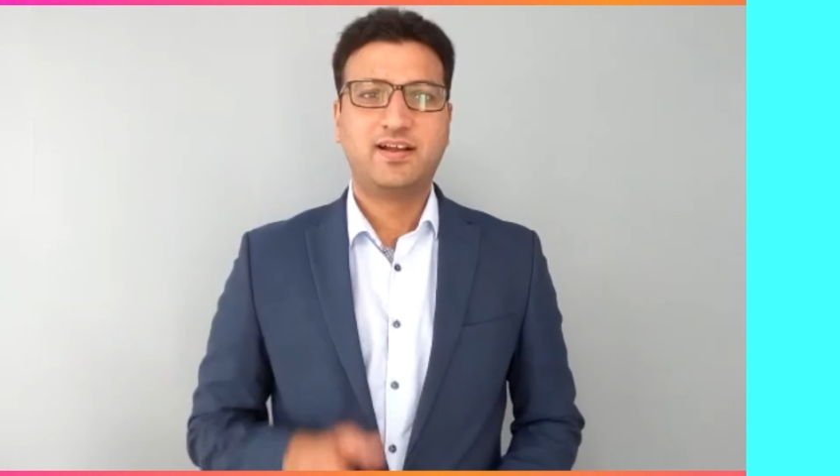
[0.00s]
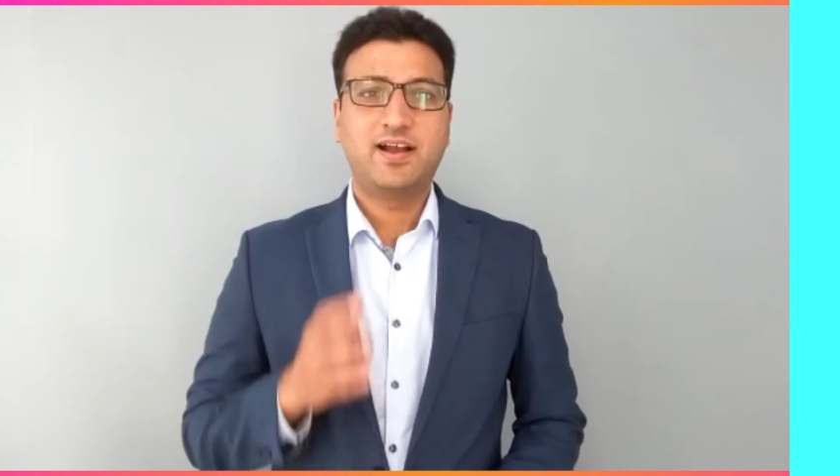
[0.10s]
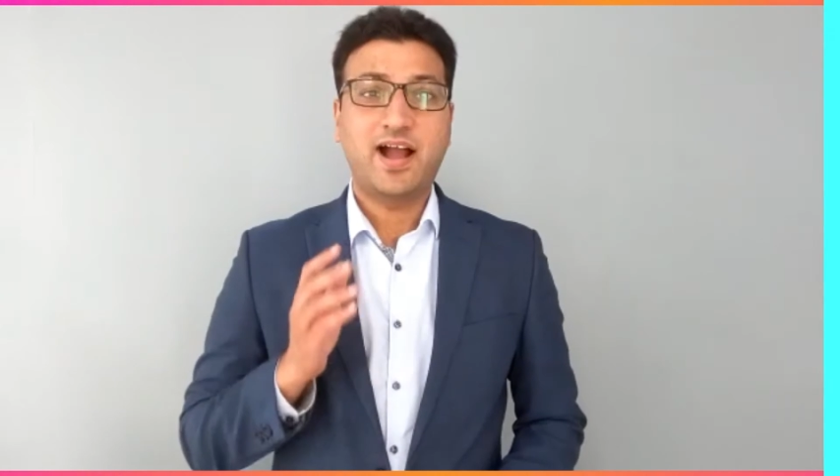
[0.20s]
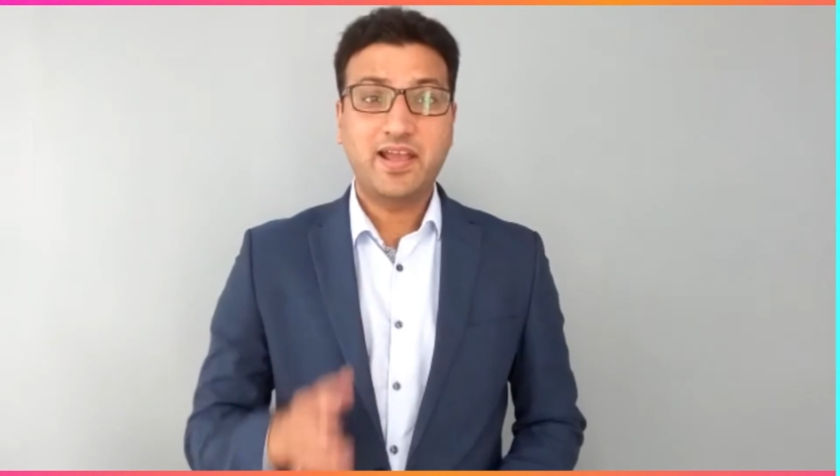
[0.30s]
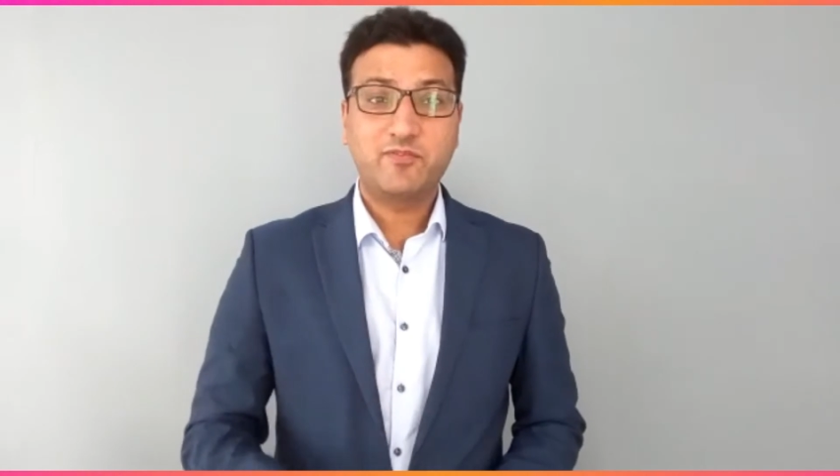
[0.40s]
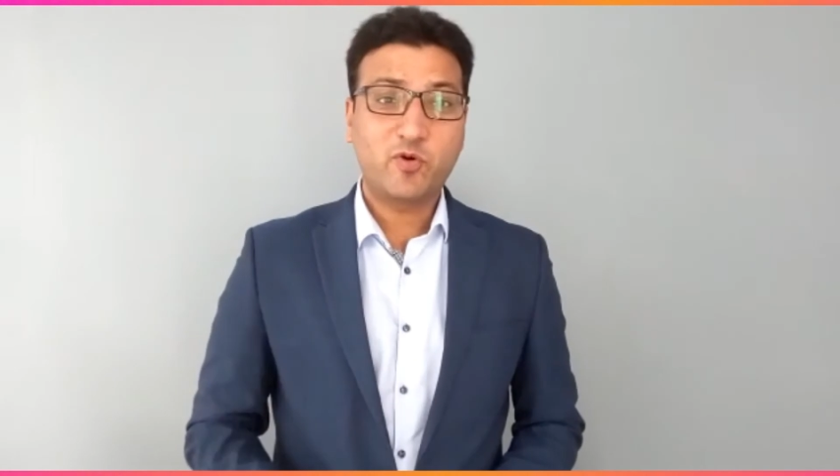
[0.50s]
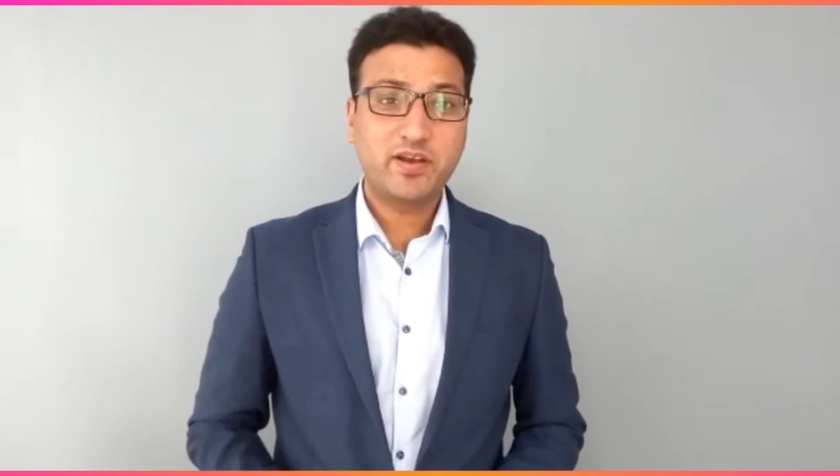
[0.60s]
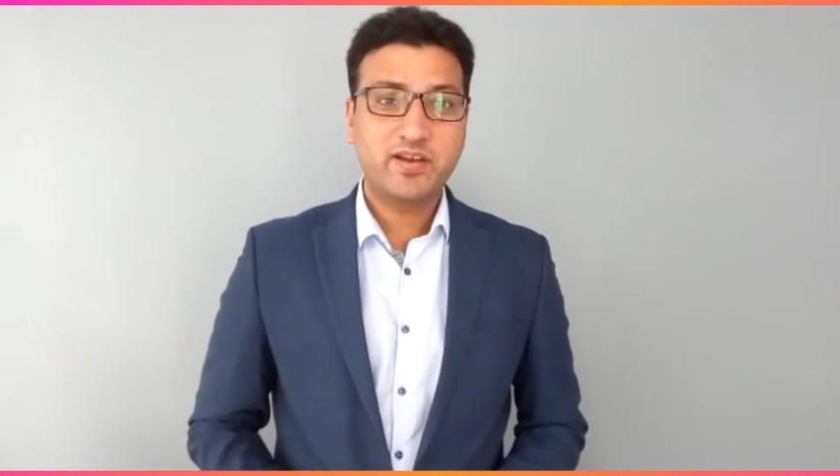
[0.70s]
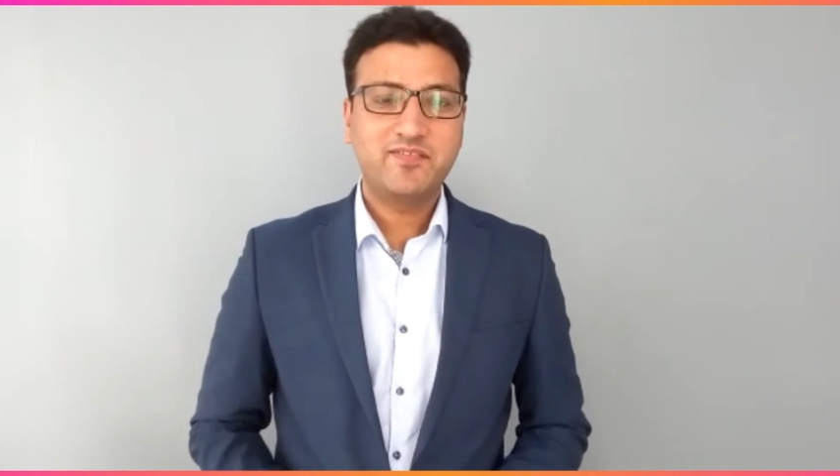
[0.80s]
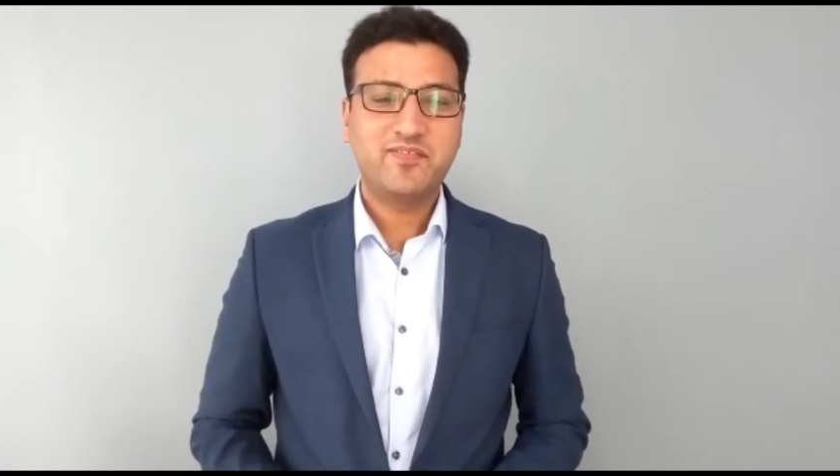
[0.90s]
Hi
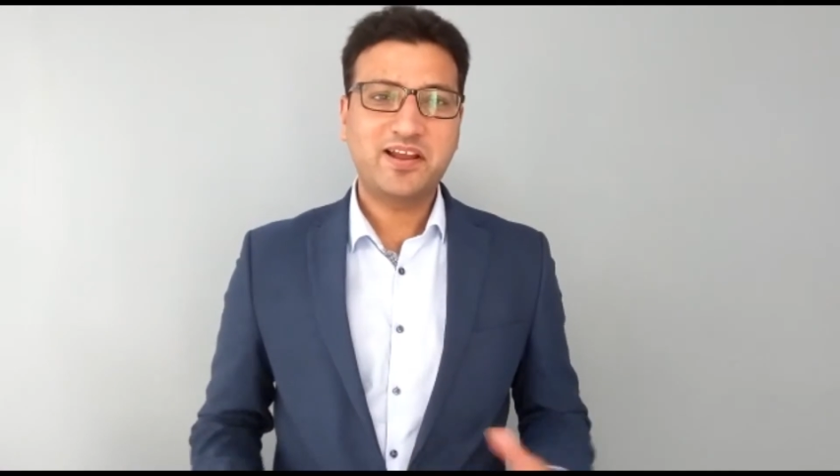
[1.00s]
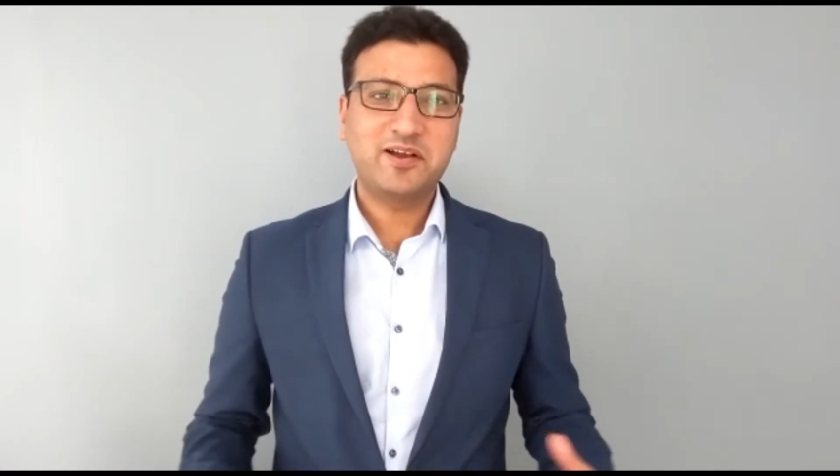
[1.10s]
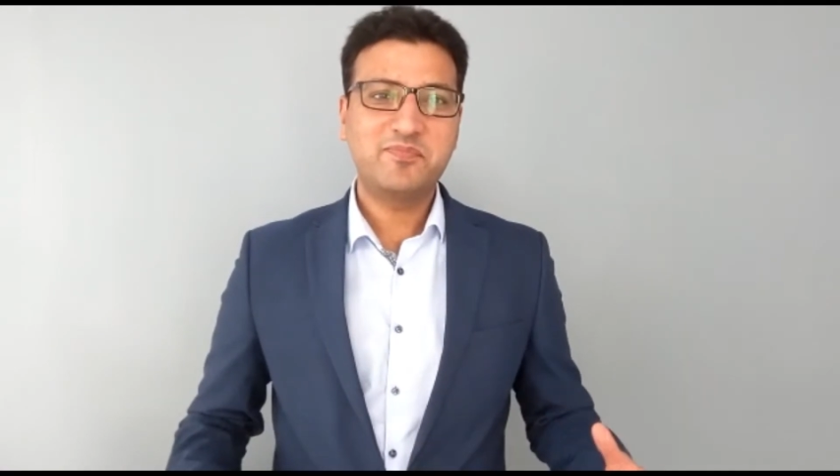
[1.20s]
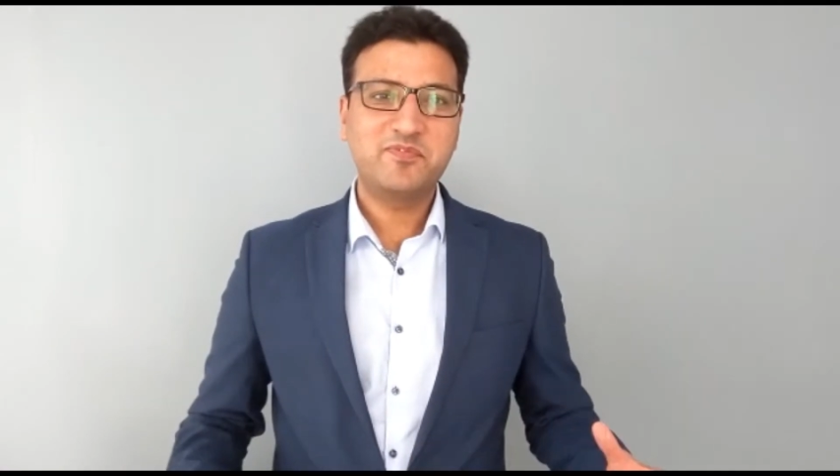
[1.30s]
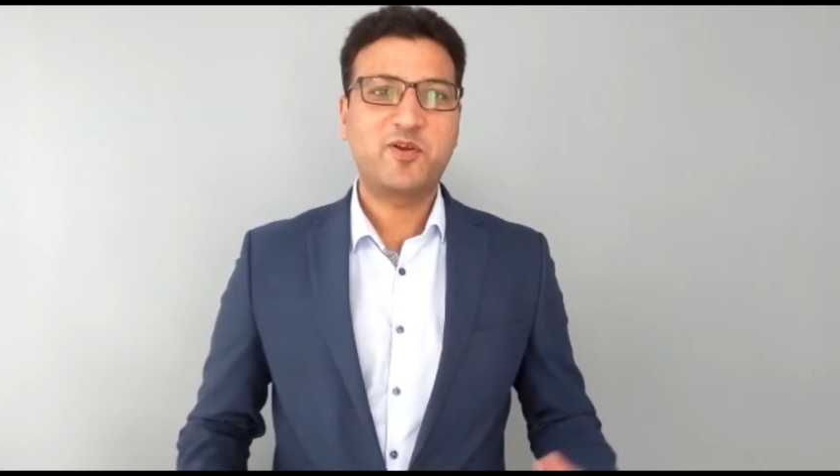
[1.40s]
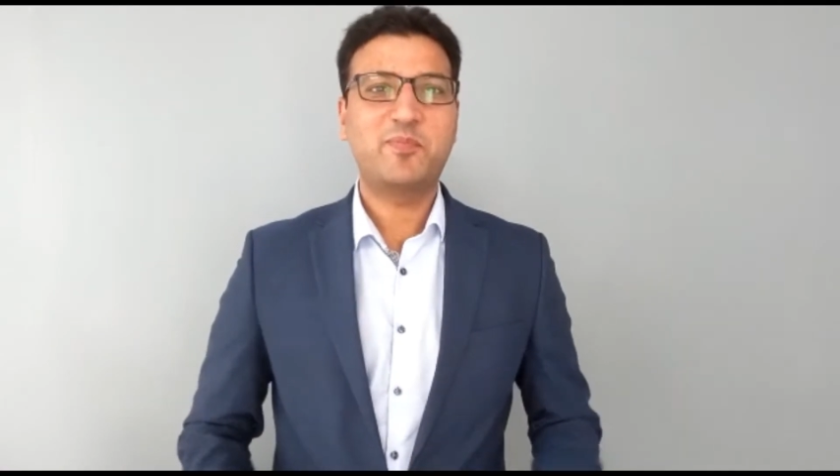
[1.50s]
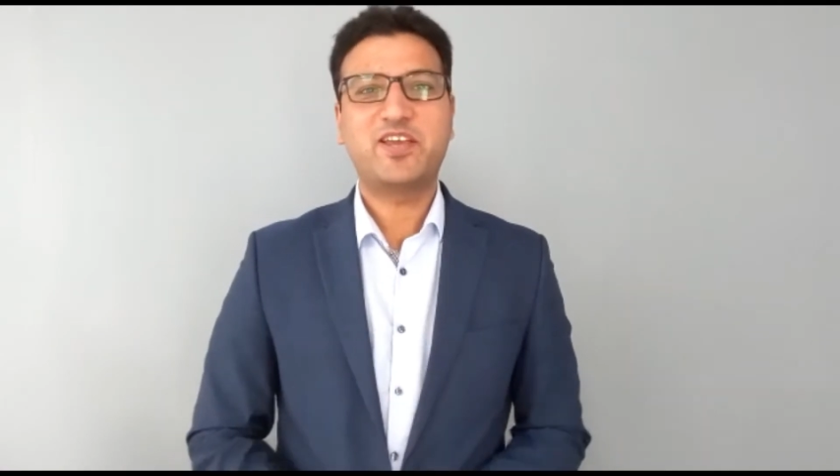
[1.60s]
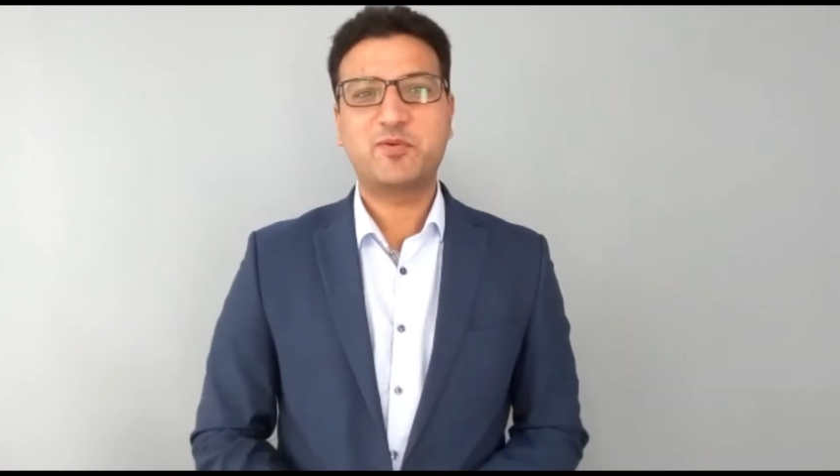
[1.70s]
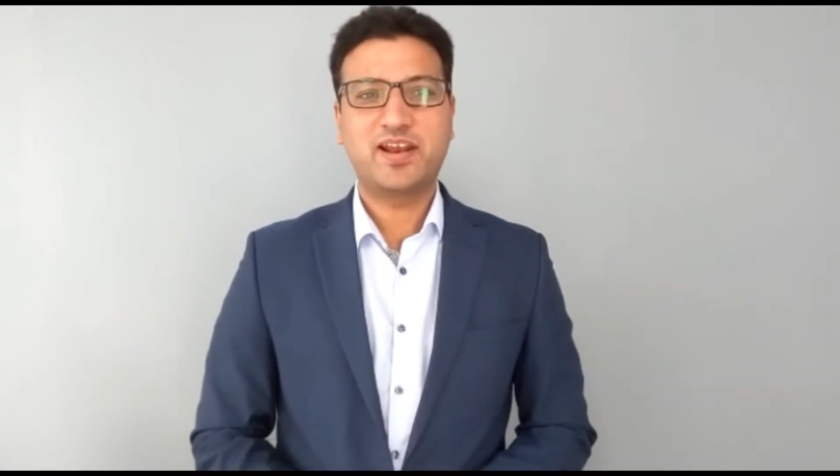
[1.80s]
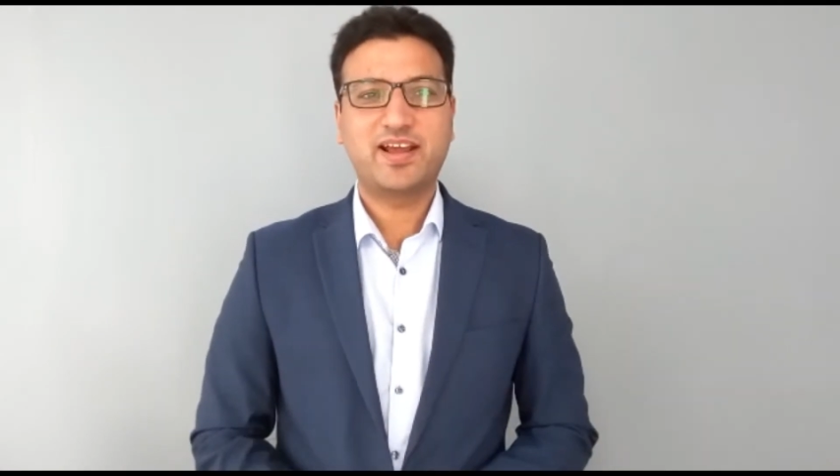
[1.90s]
everyone, welcome from
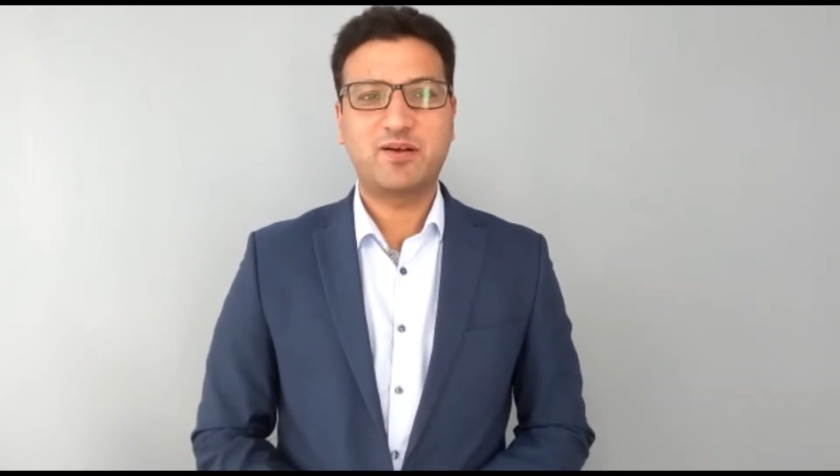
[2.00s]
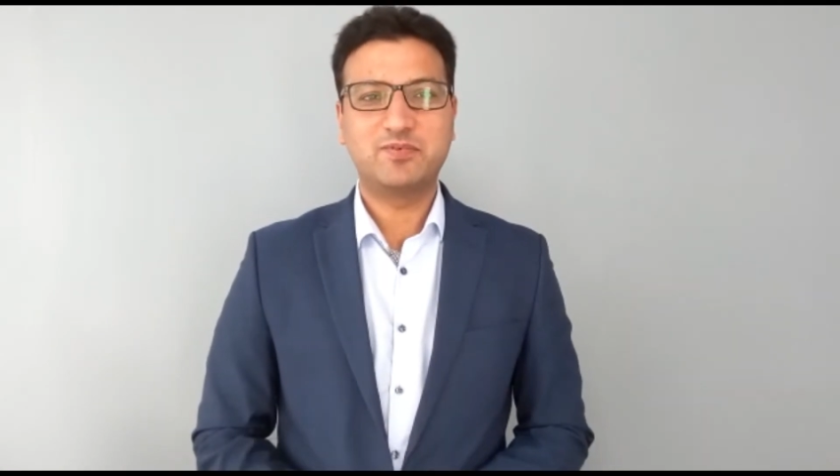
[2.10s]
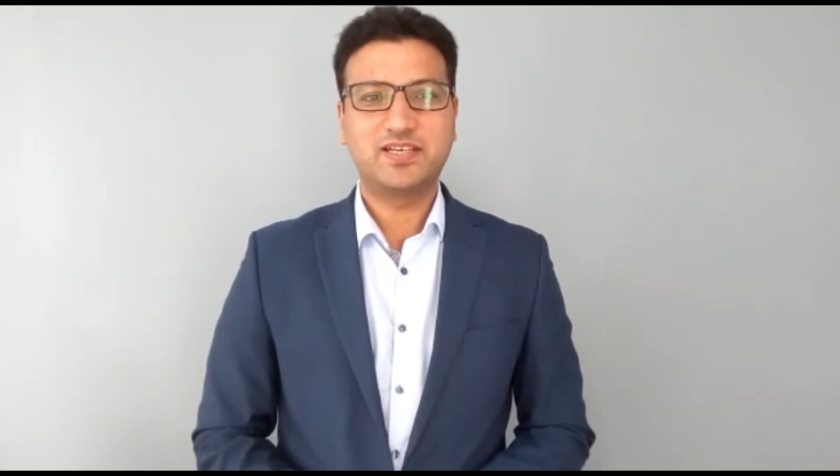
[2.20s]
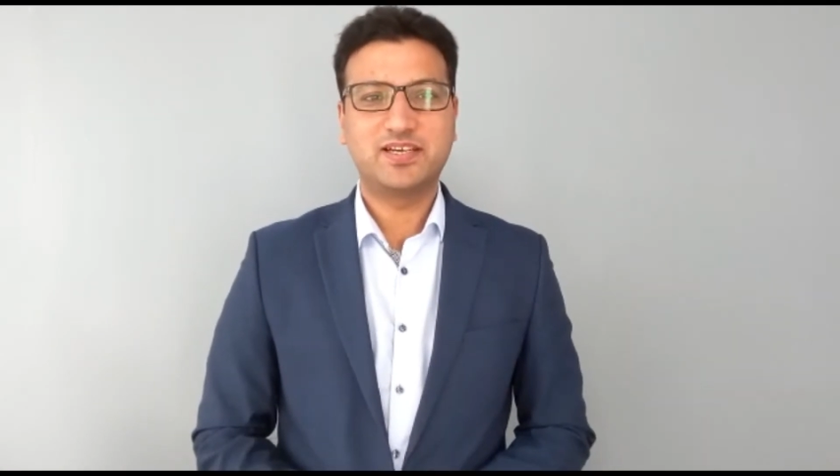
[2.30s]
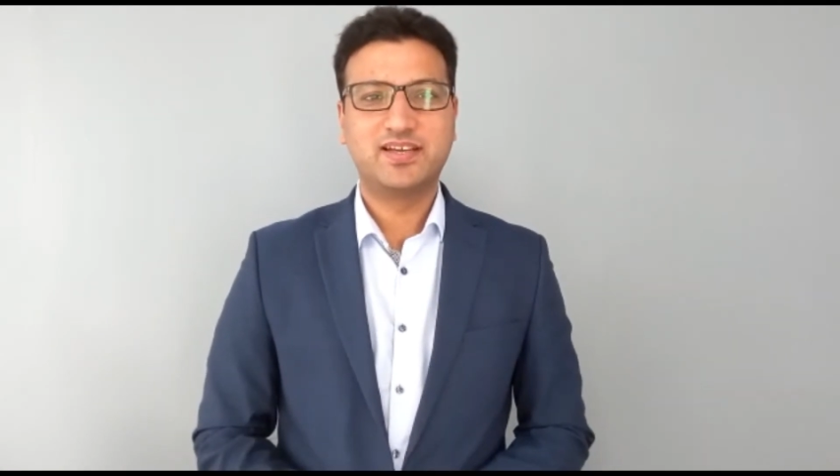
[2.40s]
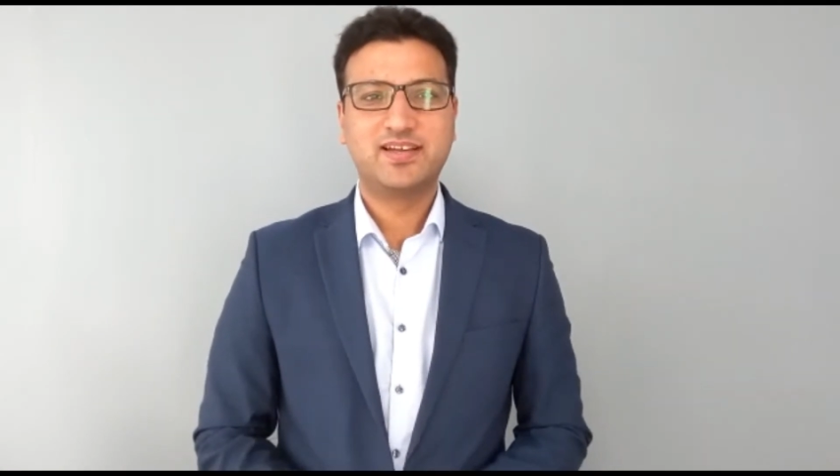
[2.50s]
Acumen Accounting.